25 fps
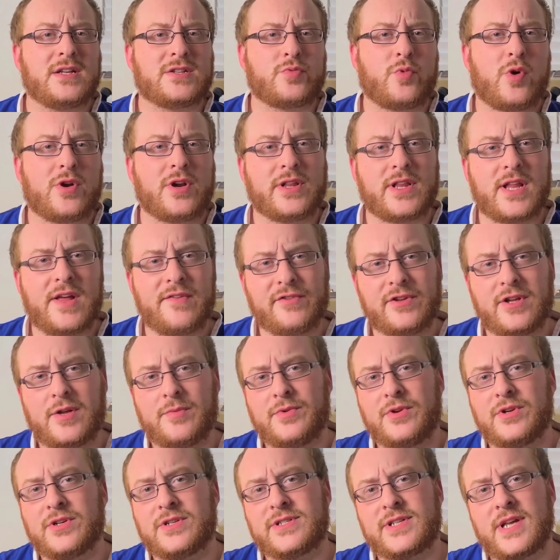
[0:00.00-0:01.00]
want to level
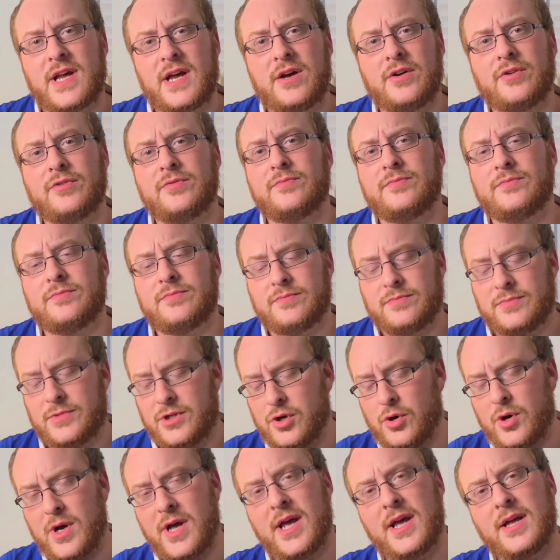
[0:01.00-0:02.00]
up your sound,
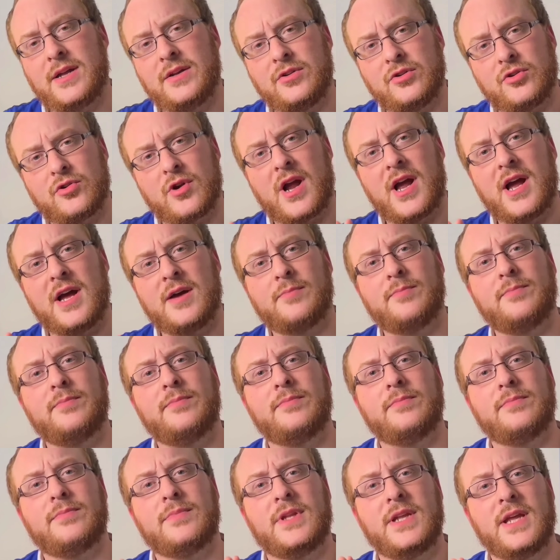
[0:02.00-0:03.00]
go ahead and grab
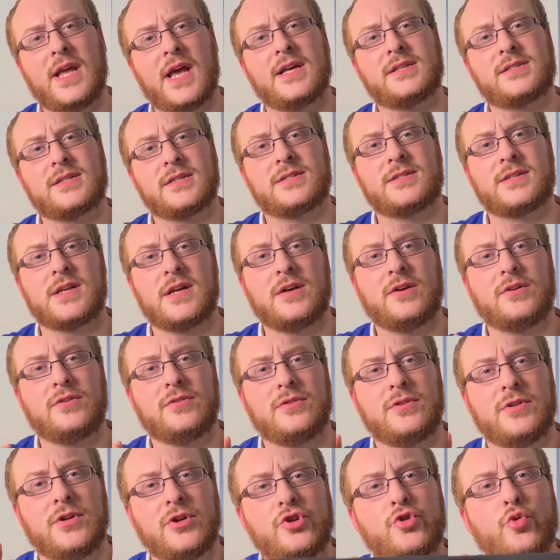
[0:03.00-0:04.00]
the
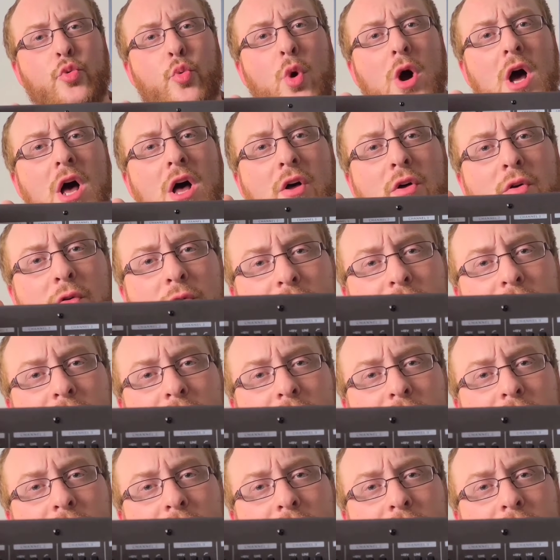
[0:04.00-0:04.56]
SSL12.